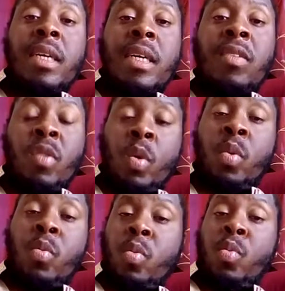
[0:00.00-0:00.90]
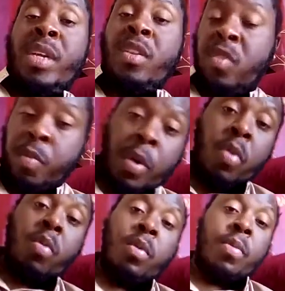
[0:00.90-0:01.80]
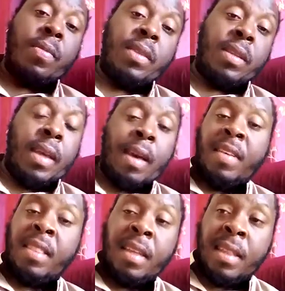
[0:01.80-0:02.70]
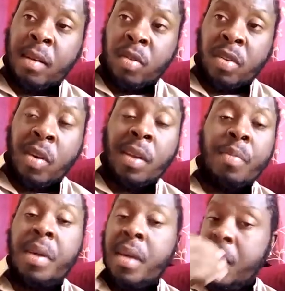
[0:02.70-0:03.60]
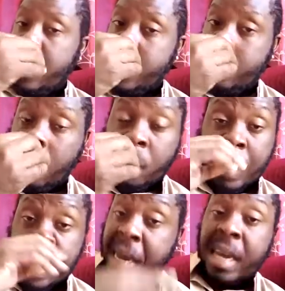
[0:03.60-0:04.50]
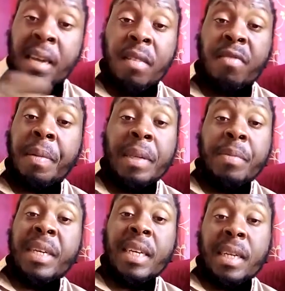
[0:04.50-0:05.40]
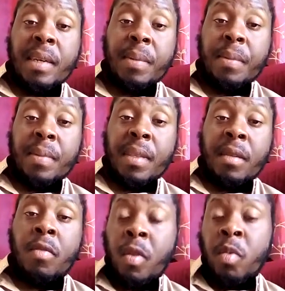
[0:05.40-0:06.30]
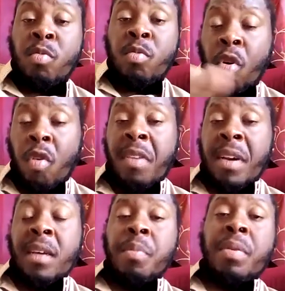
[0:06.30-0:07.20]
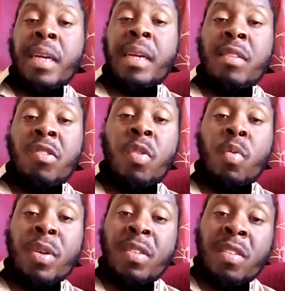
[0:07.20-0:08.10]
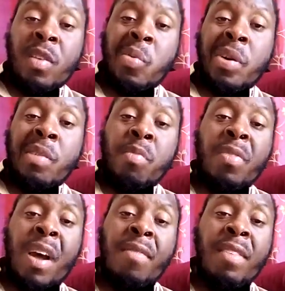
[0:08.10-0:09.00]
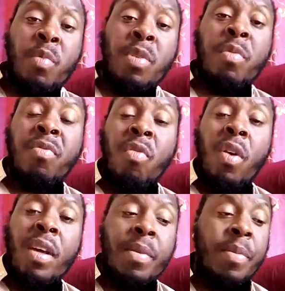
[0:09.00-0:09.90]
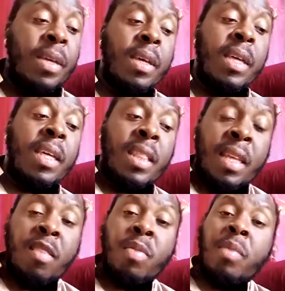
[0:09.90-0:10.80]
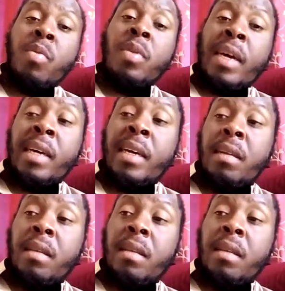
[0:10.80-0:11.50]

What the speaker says: So when he spoke, everything that was going to be, he wrote the end from the beginning. So it's already completed. So when it says the word of prophecy was before him, these people, like,